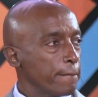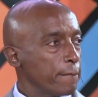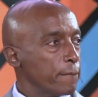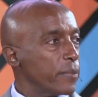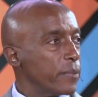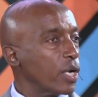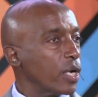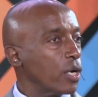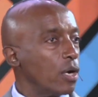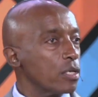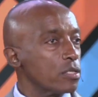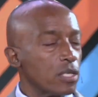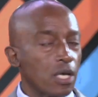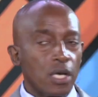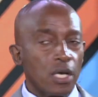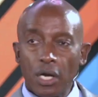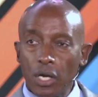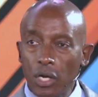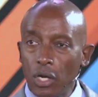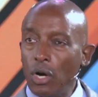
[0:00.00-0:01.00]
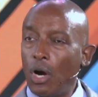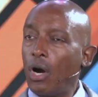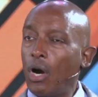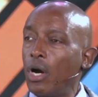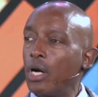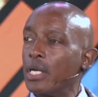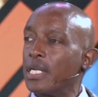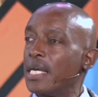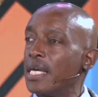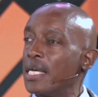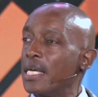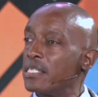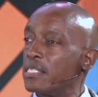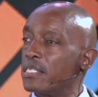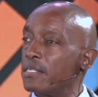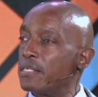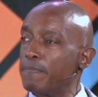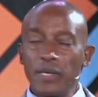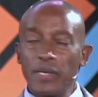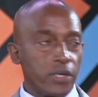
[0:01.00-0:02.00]
Because God is
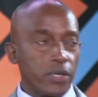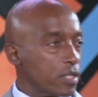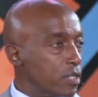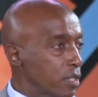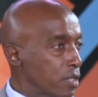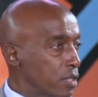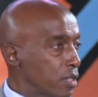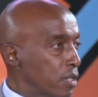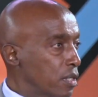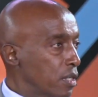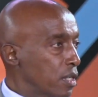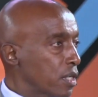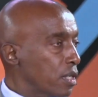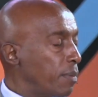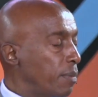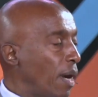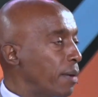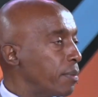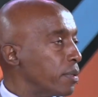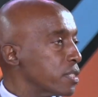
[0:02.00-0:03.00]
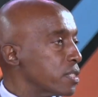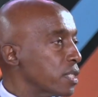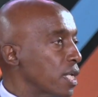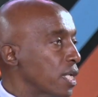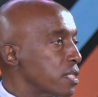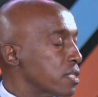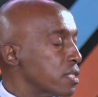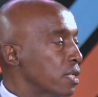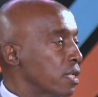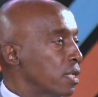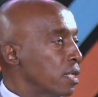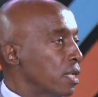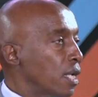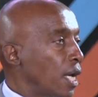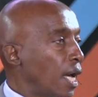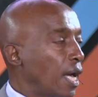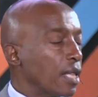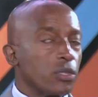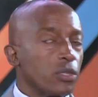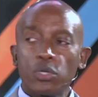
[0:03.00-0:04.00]
spirit, the Bible says.
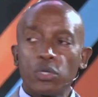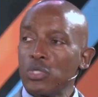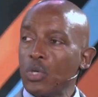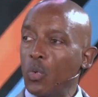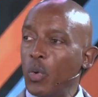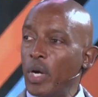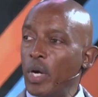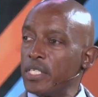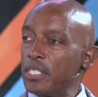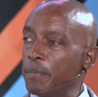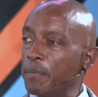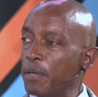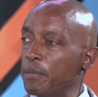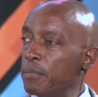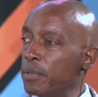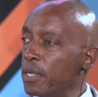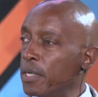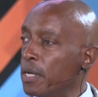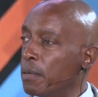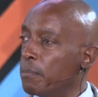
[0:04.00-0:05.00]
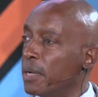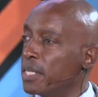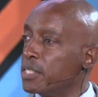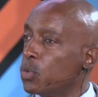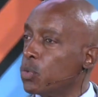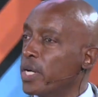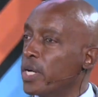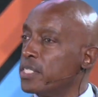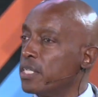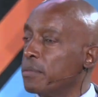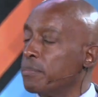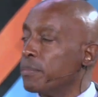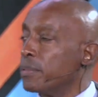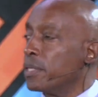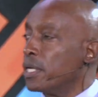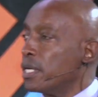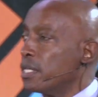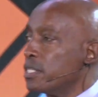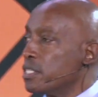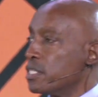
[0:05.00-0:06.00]
And those who worship him must worship
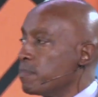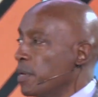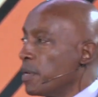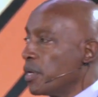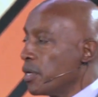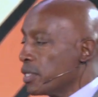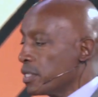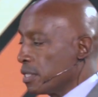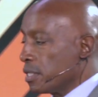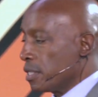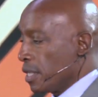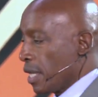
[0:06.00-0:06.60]
in spirit